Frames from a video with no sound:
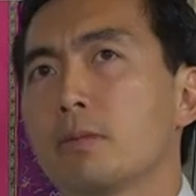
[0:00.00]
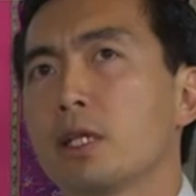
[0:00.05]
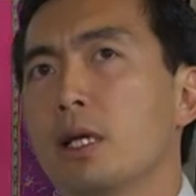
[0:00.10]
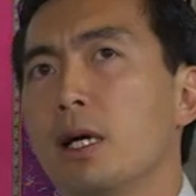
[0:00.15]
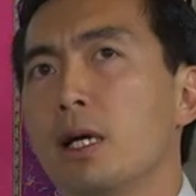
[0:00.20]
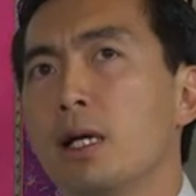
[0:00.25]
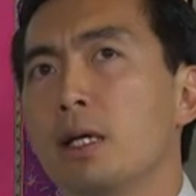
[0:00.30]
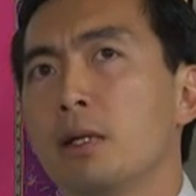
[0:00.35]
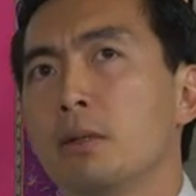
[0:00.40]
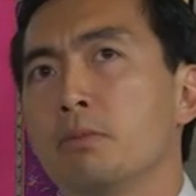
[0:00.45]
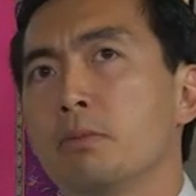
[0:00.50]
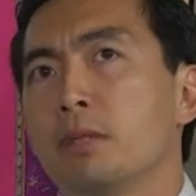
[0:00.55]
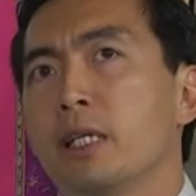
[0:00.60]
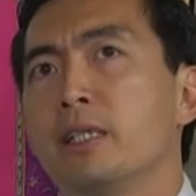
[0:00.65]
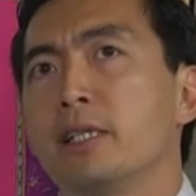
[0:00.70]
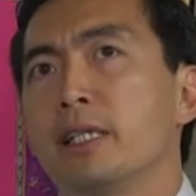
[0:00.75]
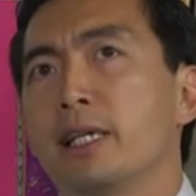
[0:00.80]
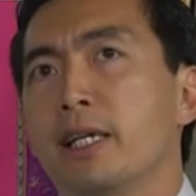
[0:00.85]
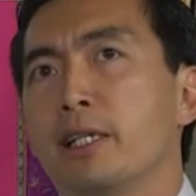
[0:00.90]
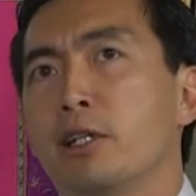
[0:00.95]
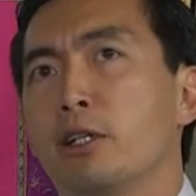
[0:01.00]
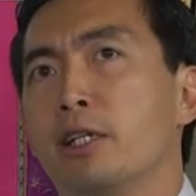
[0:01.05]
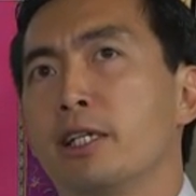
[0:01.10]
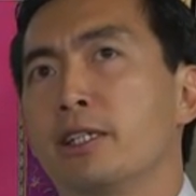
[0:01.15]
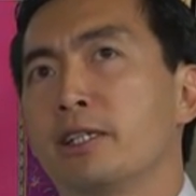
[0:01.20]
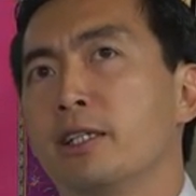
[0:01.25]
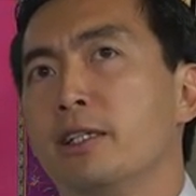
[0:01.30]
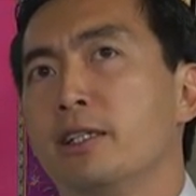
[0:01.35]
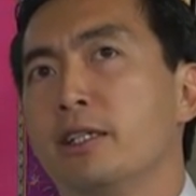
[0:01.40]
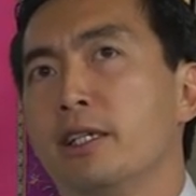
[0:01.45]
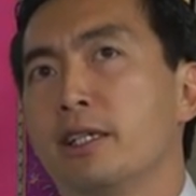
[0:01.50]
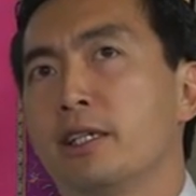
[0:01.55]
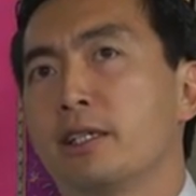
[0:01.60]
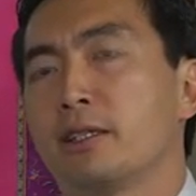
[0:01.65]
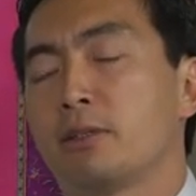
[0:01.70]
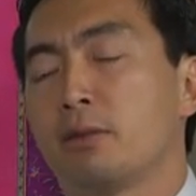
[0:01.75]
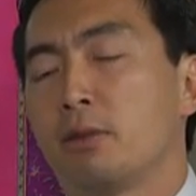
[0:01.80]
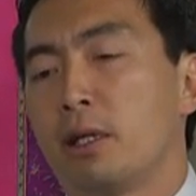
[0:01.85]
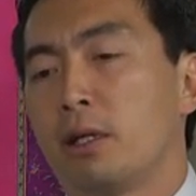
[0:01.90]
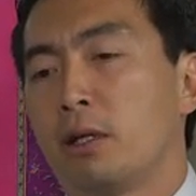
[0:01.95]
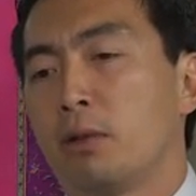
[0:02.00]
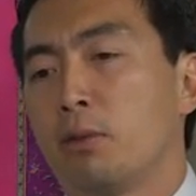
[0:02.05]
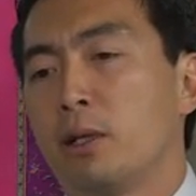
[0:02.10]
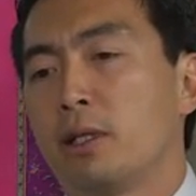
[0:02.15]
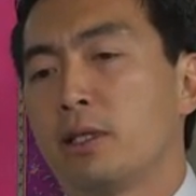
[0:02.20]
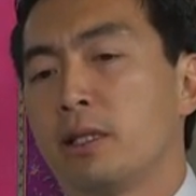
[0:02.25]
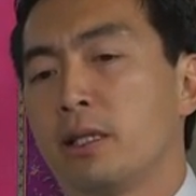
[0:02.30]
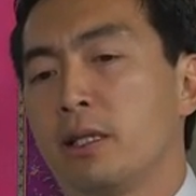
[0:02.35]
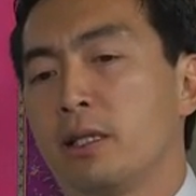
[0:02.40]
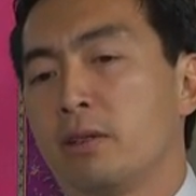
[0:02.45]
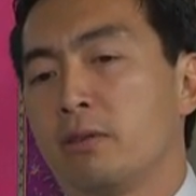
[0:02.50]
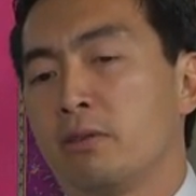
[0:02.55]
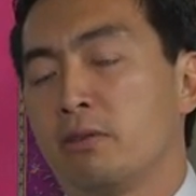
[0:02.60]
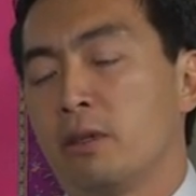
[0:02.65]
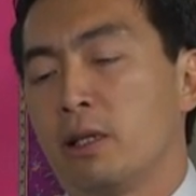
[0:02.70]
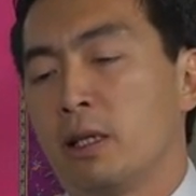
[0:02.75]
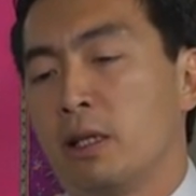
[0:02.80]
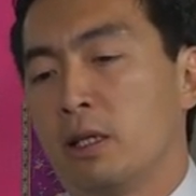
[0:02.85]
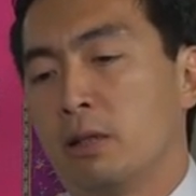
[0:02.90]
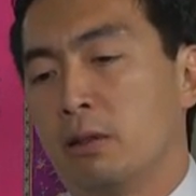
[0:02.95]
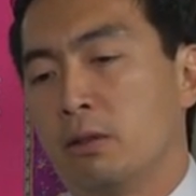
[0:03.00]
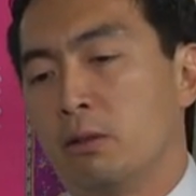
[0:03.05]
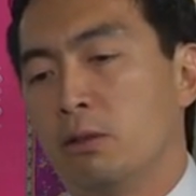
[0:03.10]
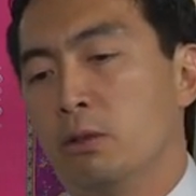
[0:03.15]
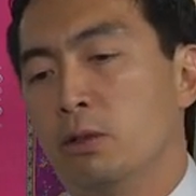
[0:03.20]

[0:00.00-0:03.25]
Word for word: Um, in the adolescent years, uh, what they uh,